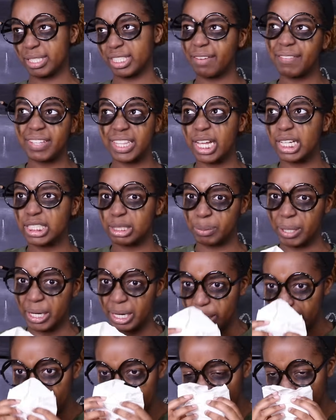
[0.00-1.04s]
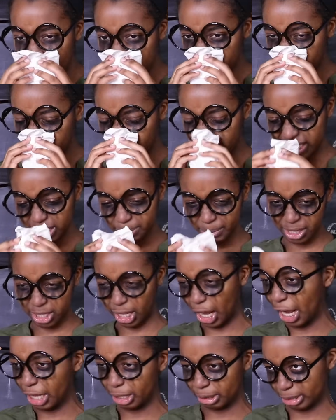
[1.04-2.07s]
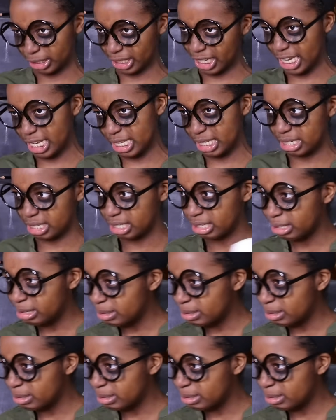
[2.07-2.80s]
7th husband. Elizabeth Taylor, she is.